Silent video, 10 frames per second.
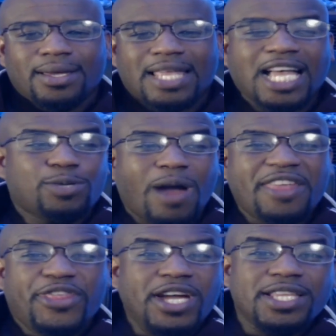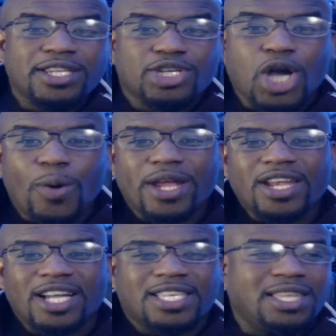That's why Thielen is going
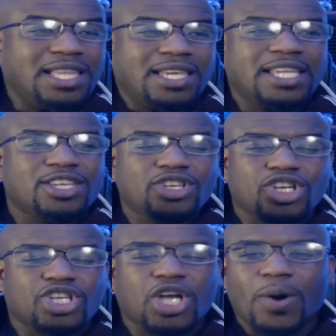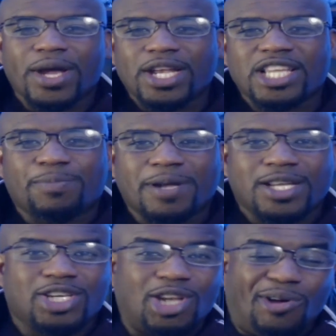nuts. Thielen isn't just going nuts
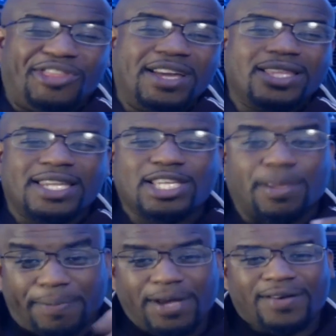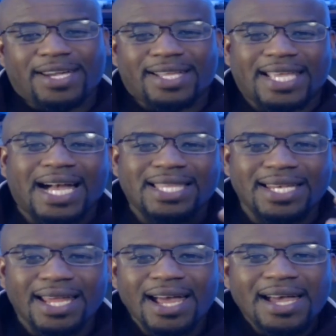because, Thielen is superior
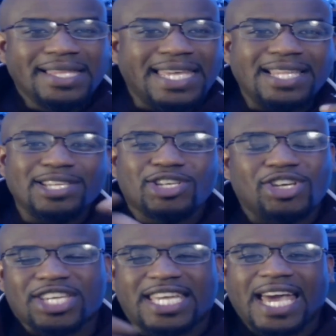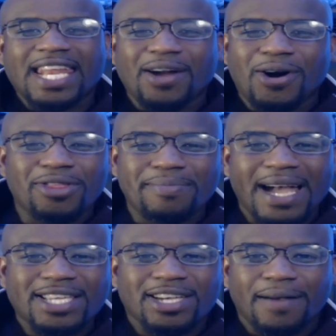talent. Thielen's just getting all the
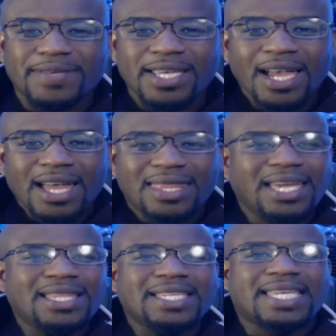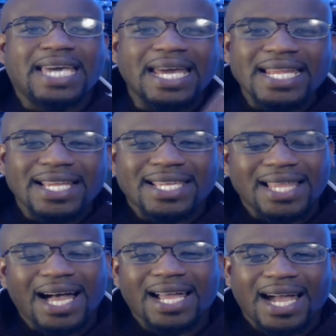matchups. Thielen's getting the
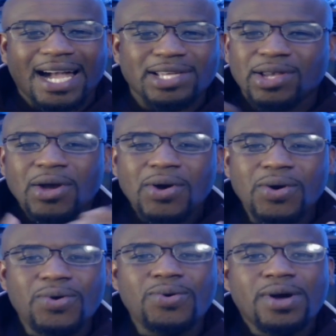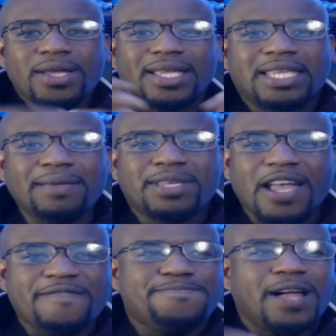slot guys who the teams
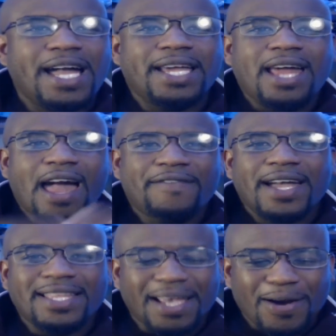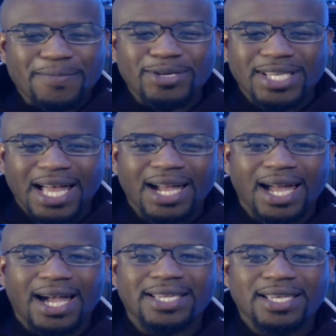they've played have had terrible slot
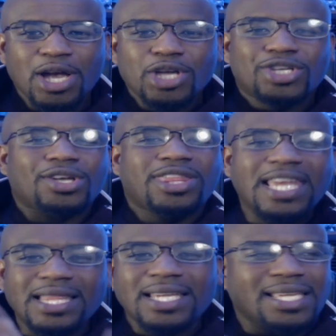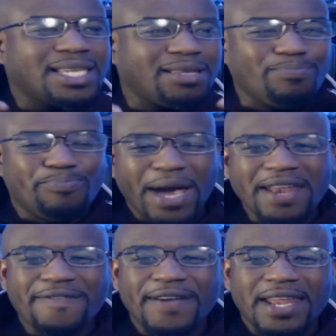guys. So Thielen is
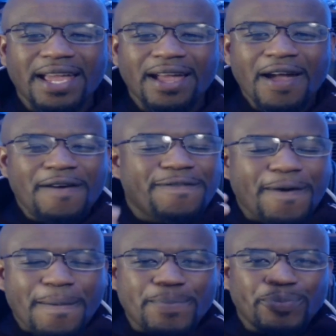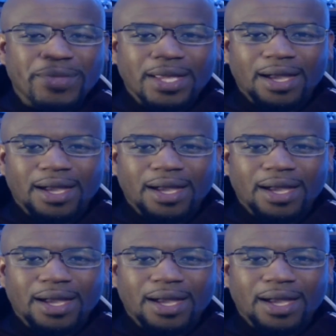benefiting from